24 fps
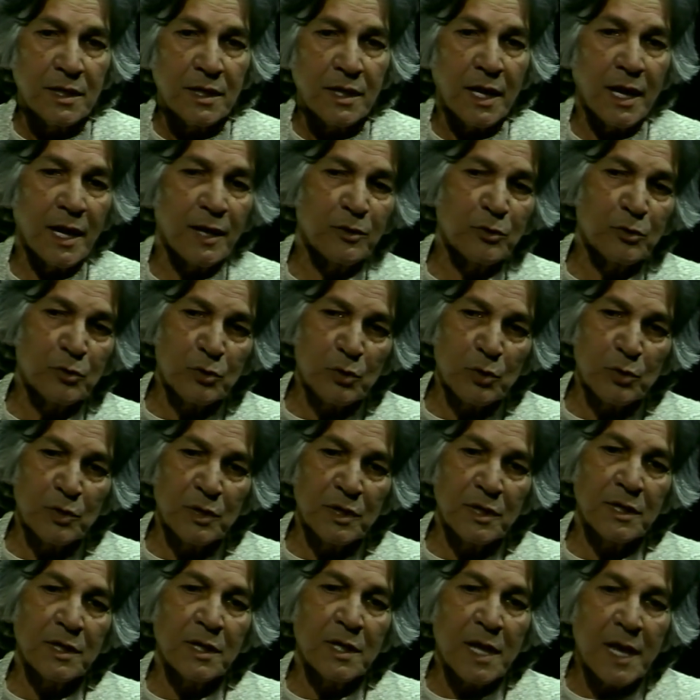and through
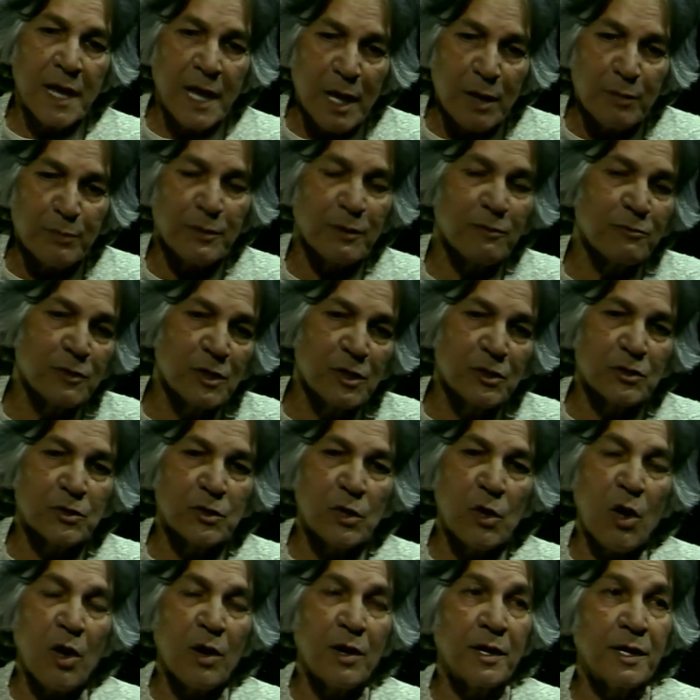the help of this
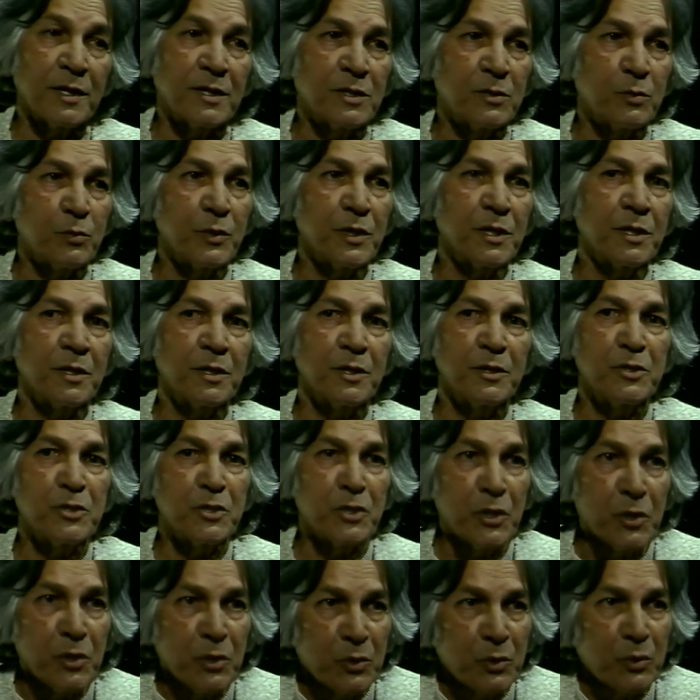knowledge, we
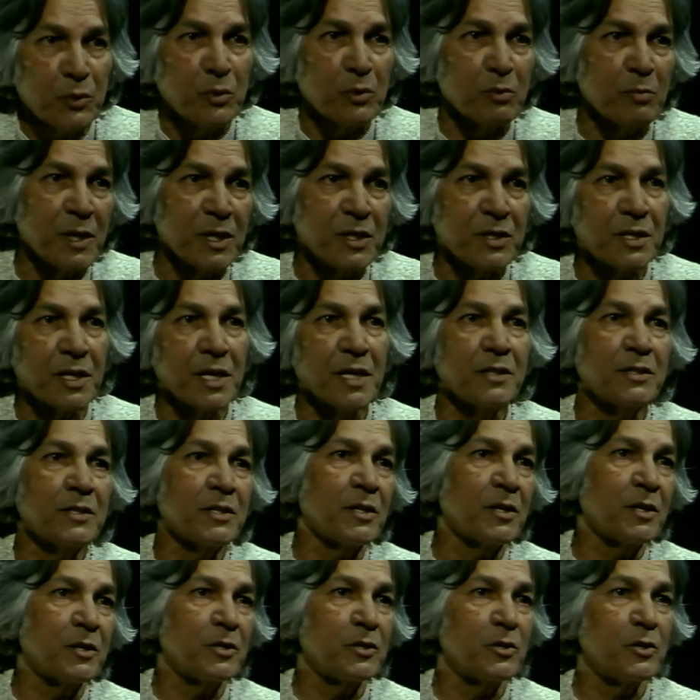continue to maintain the
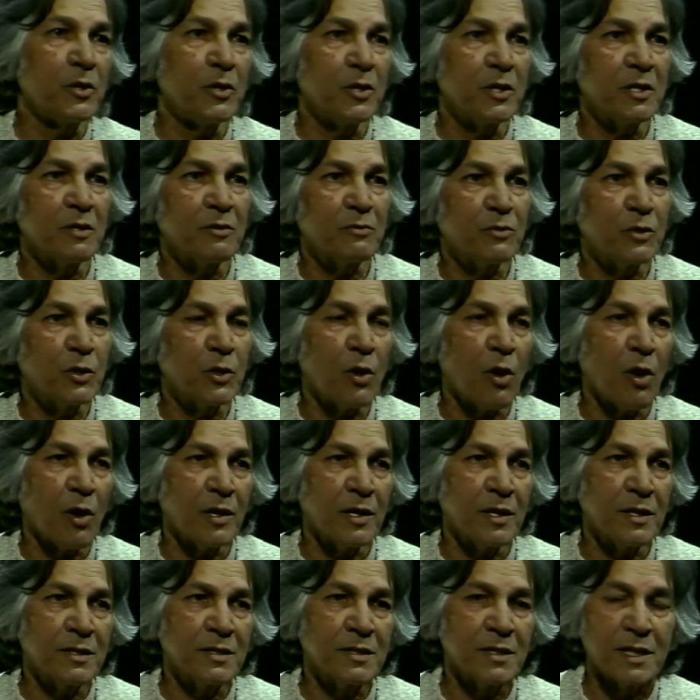continuity of the
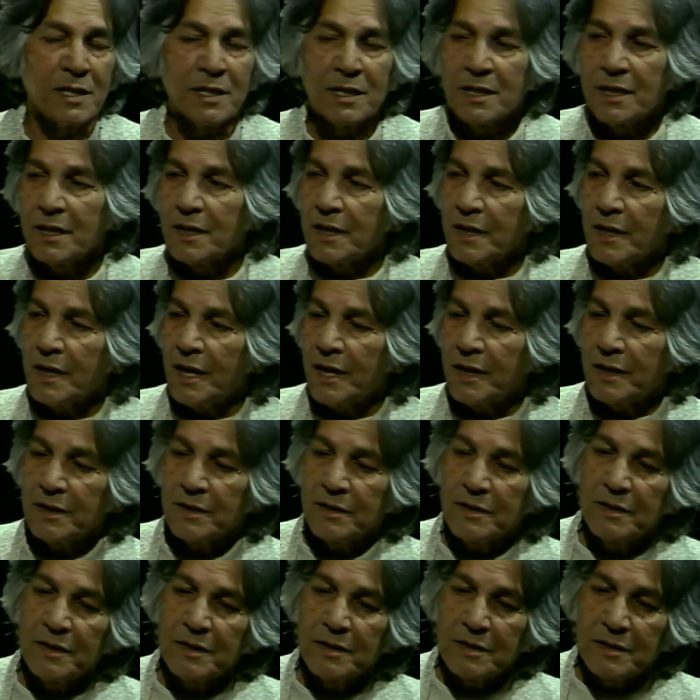knowledge, and